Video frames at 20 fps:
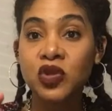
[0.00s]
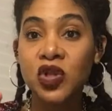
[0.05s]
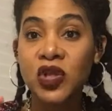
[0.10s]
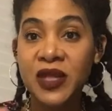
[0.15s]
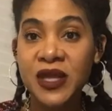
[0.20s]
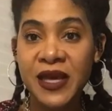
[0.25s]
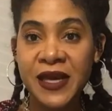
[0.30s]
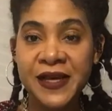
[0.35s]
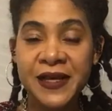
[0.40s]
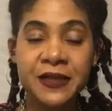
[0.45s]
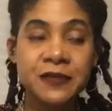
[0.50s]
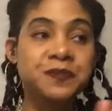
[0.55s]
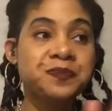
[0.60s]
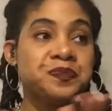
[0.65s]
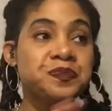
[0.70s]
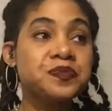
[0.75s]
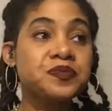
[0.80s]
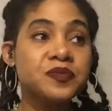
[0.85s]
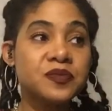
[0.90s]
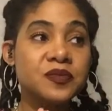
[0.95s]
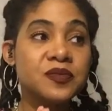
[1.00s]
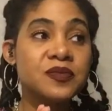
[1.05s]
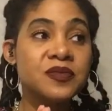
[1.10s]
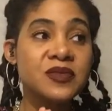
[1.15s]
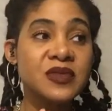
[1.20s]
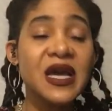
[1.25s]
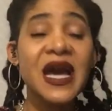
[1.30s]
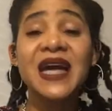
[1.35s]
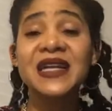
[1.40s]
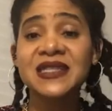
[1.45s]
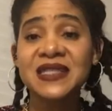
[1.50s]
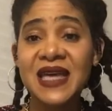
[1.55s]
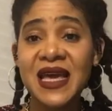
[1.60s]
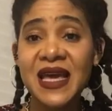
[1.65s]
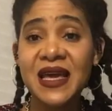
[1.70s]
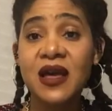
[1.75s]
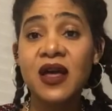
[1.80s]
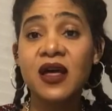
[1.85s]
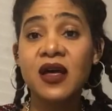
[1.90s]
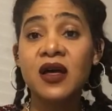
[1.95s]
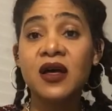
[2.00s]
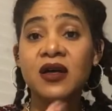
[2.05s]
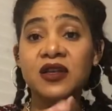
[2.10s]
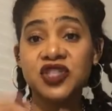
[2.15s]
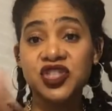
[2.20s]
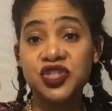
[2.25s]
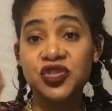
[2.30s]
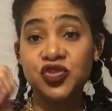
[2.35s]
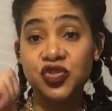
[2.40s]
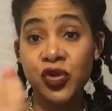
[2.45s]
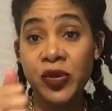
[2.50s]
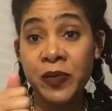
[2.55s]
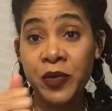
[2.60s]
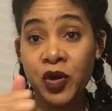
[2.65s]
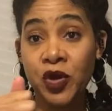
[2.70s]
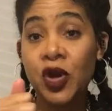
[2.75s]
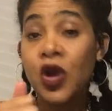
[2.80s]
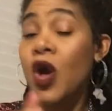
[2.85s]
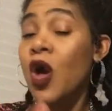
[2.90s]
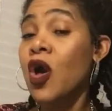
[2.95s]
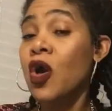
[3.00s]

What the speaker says: looking, I take a trimmer